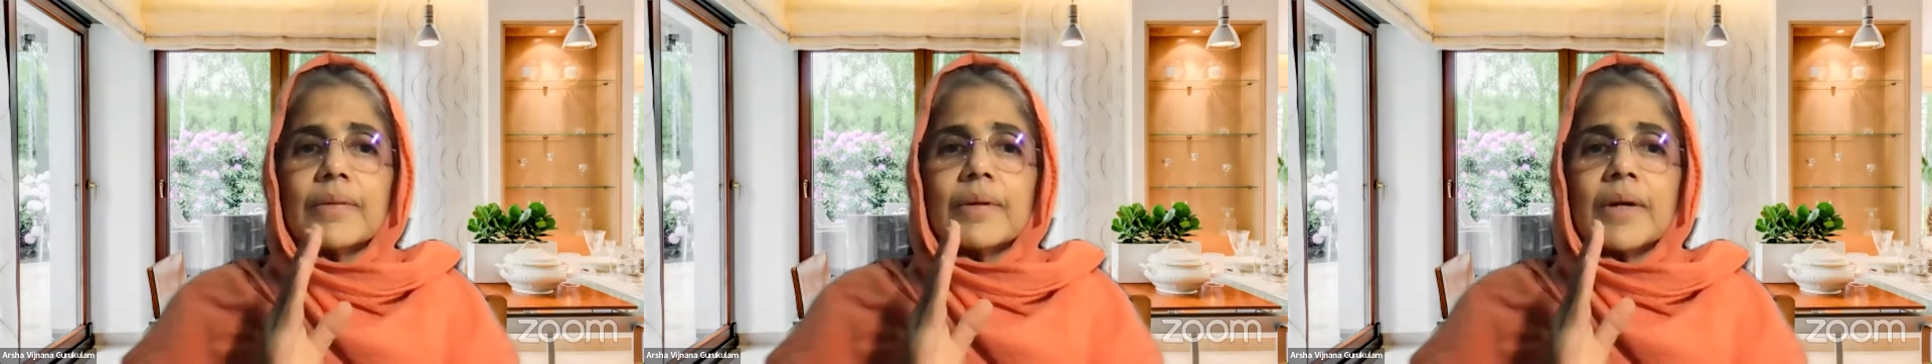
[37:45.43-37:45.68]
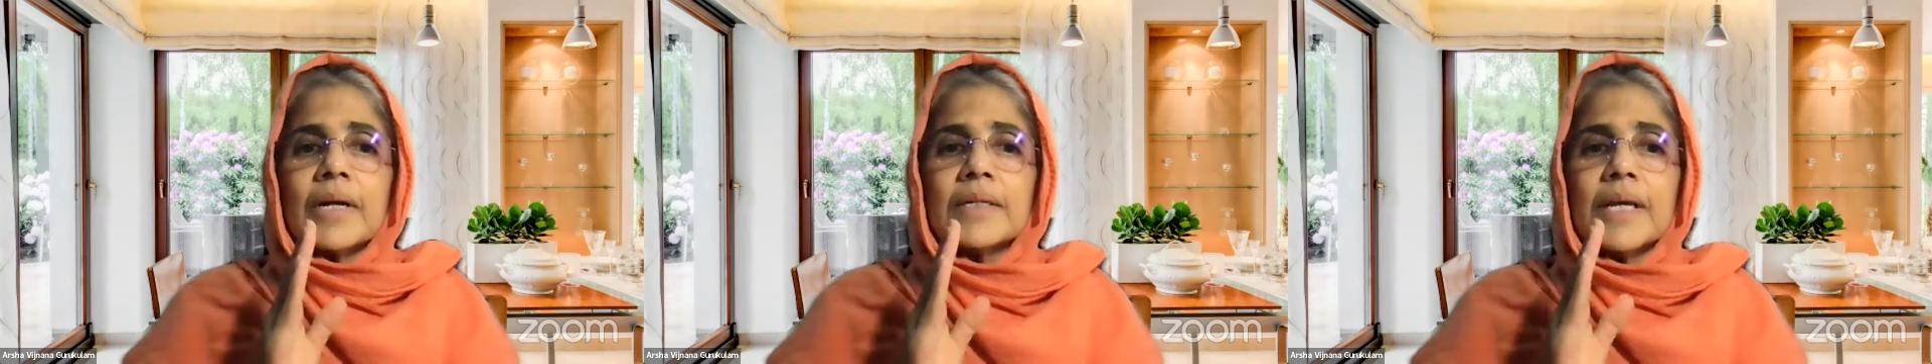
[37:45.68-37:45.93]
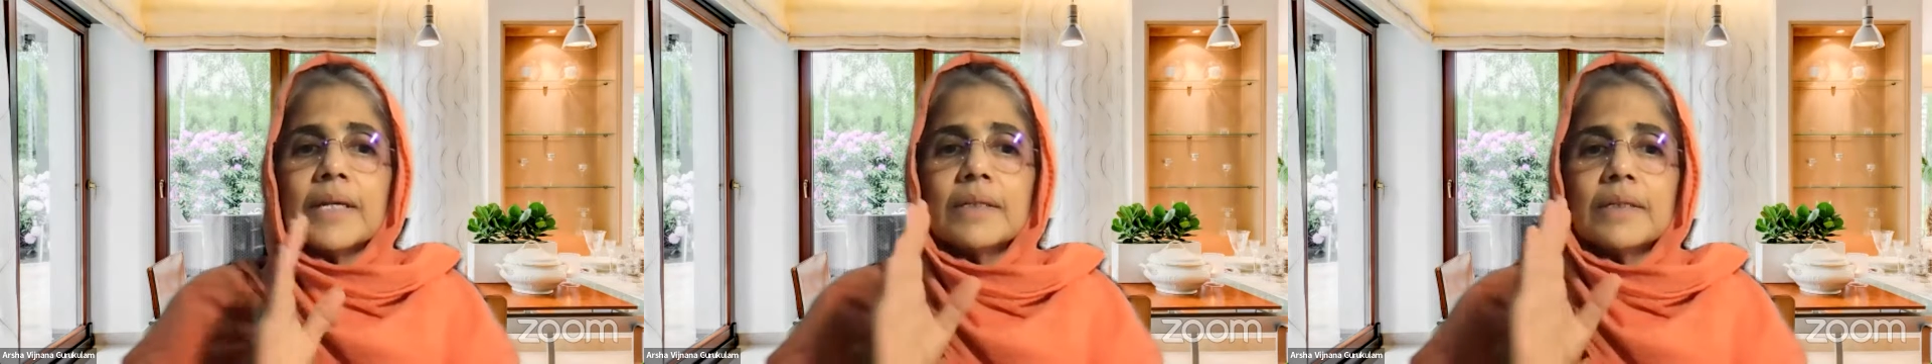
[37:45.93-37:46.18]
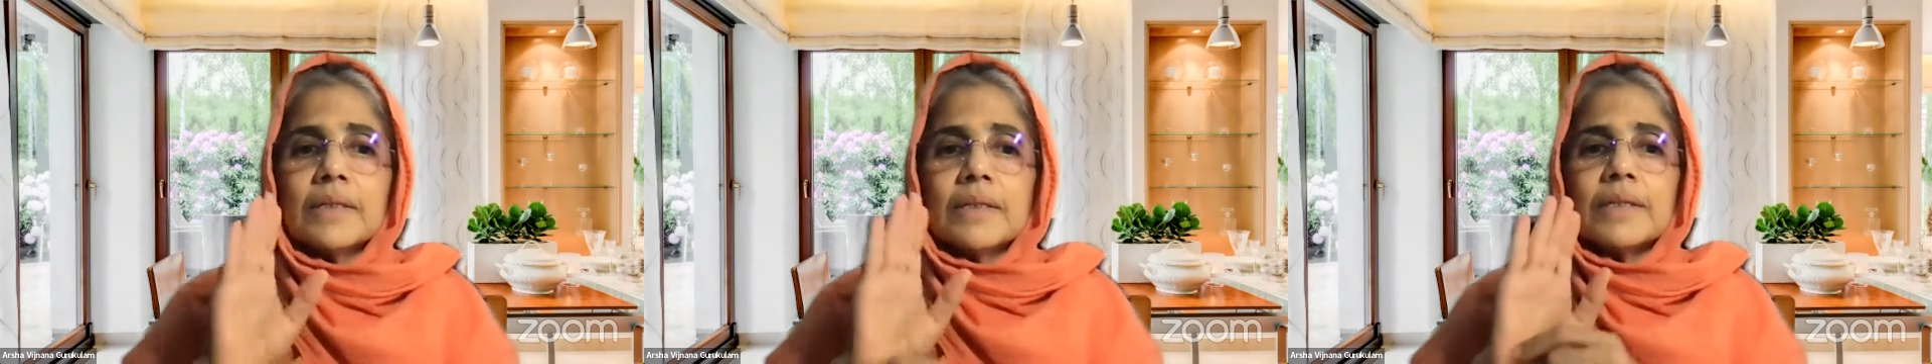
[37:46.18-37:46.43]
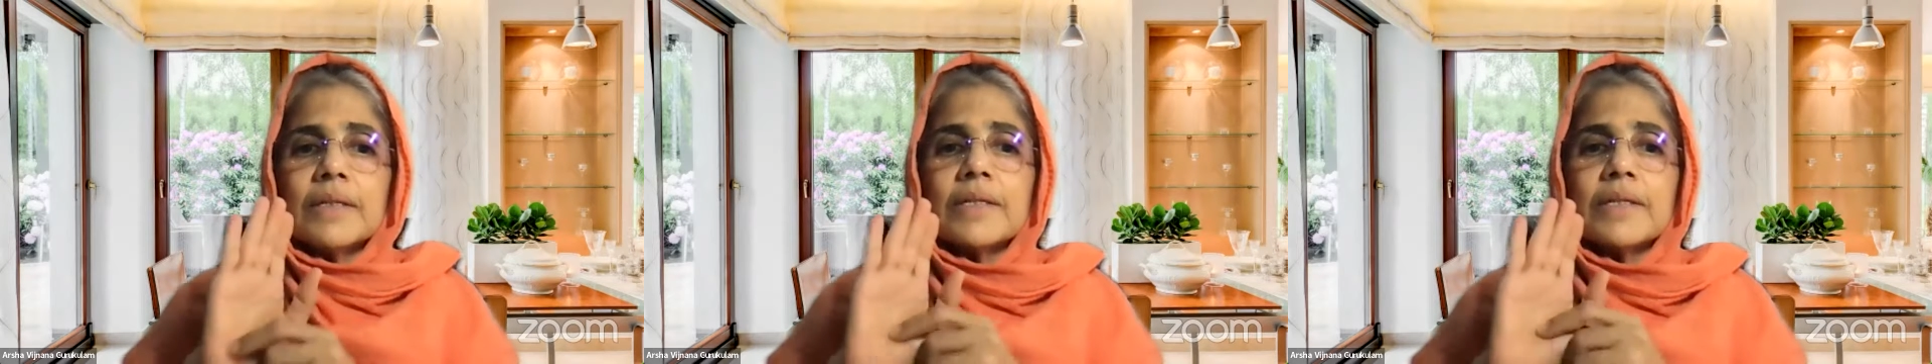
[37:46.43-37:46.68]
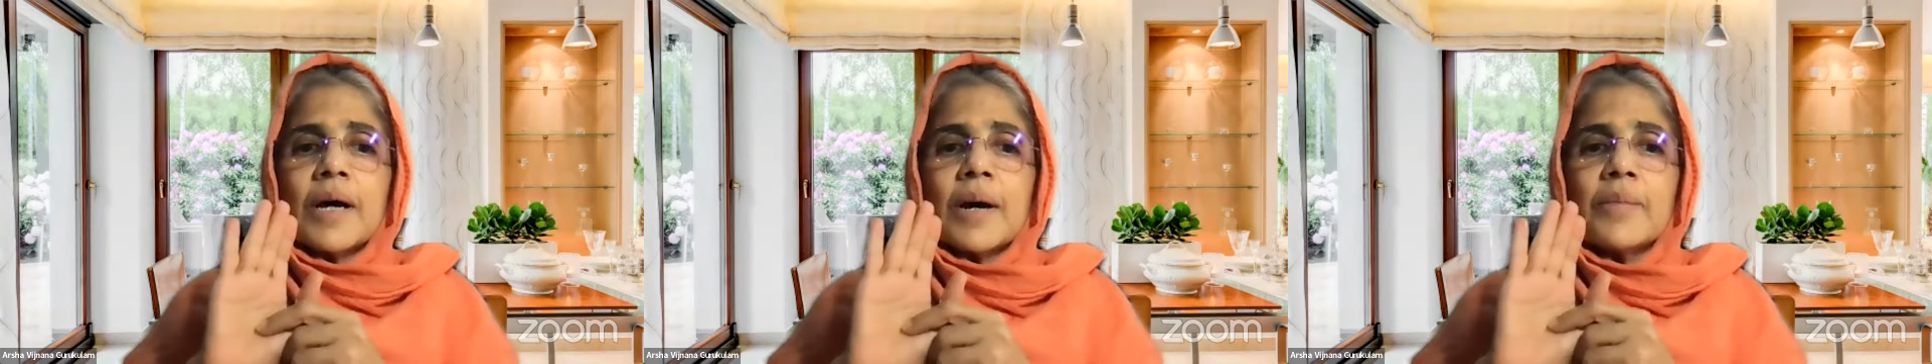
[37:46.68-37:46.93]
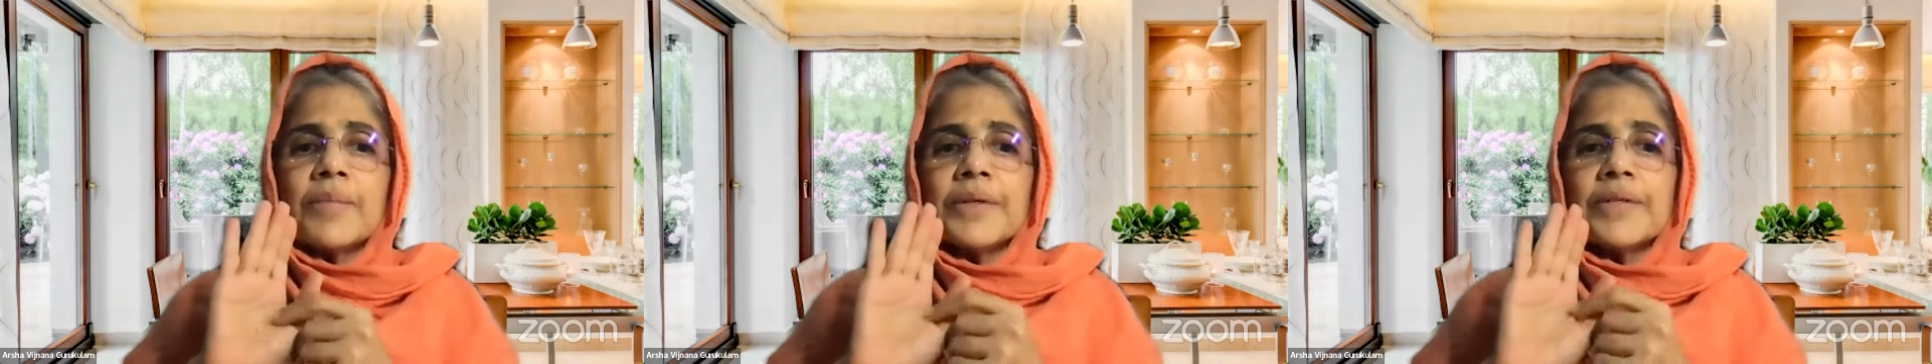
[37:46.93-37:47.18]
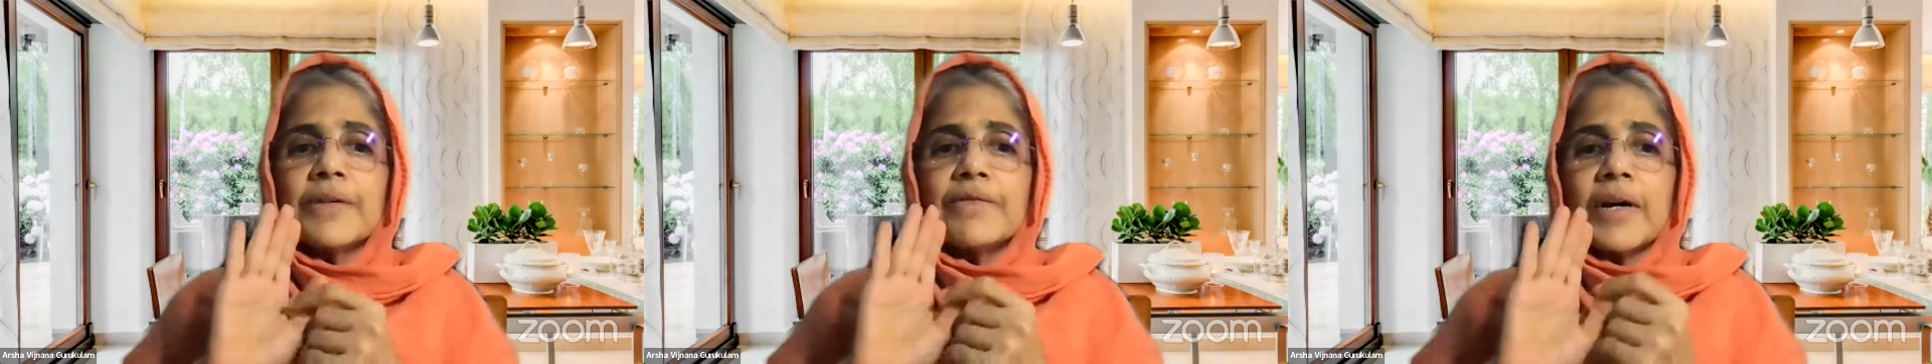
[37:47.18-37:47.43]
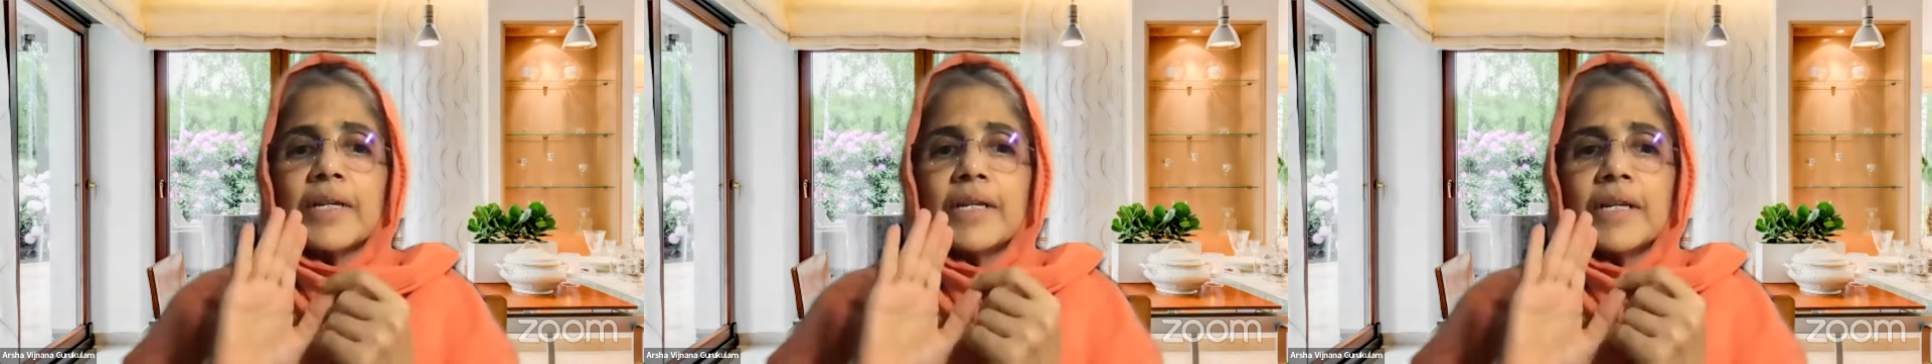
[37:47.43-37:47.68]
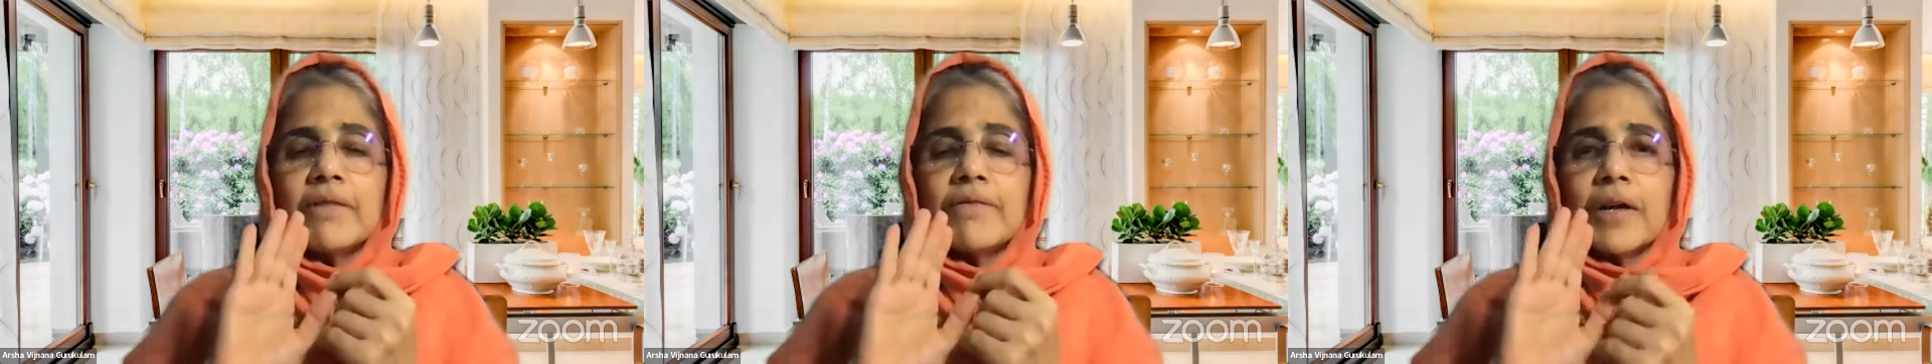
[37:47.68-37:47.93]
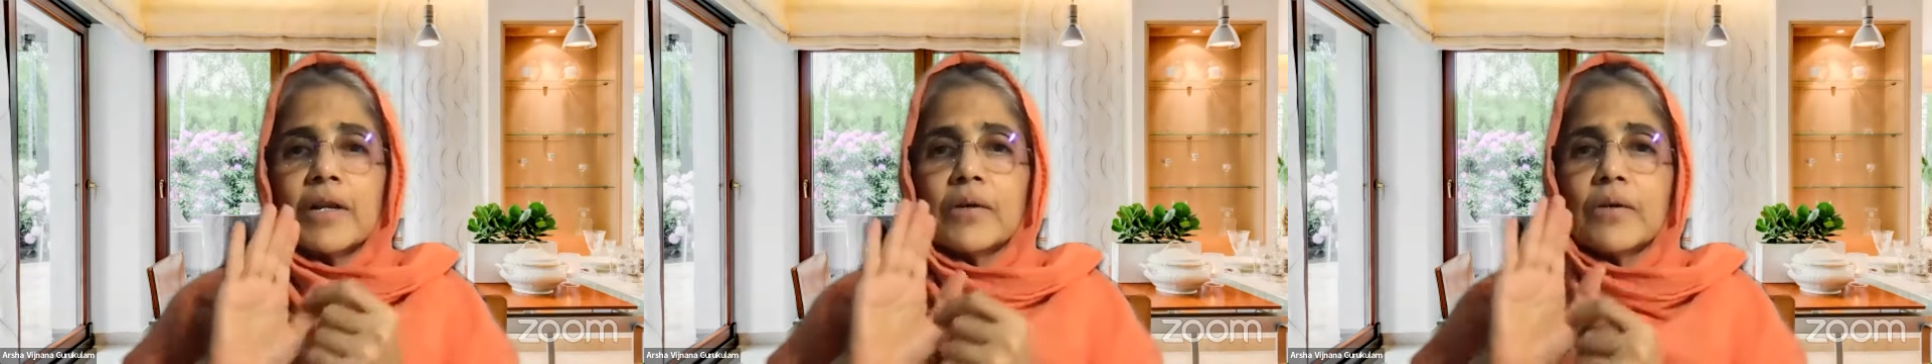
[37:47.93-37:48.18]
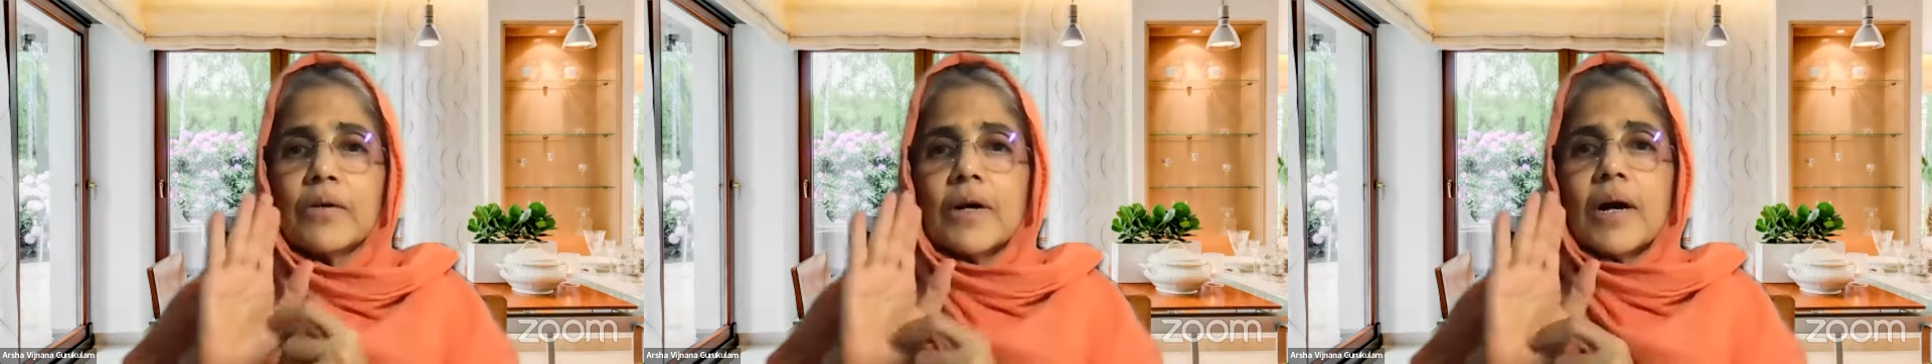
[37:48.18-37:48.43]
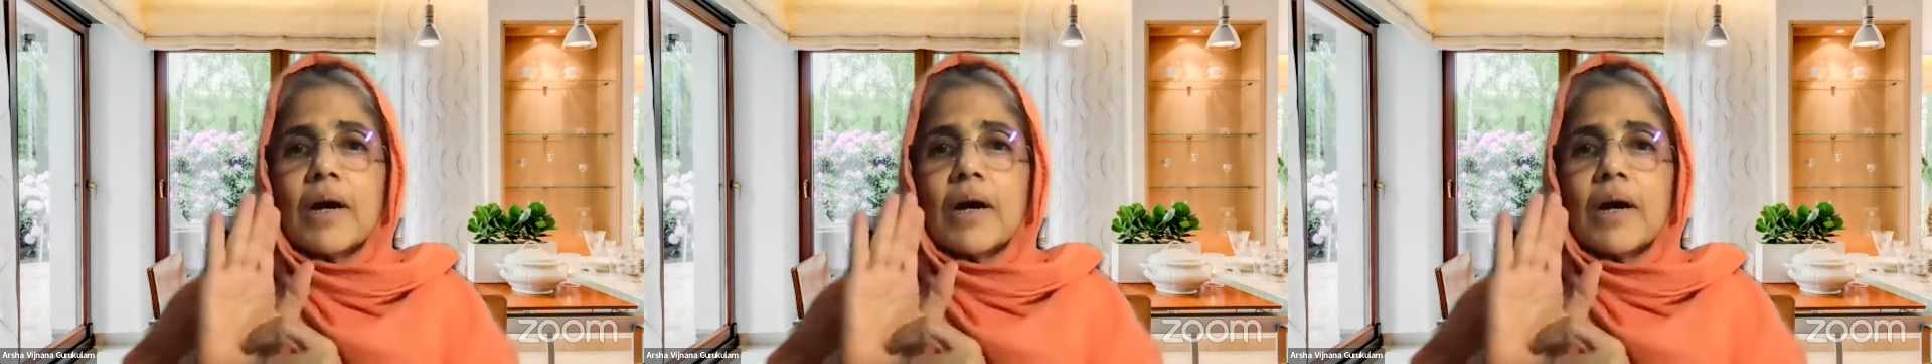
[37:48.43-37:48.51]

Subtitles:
And then this thumb is a funny fellow,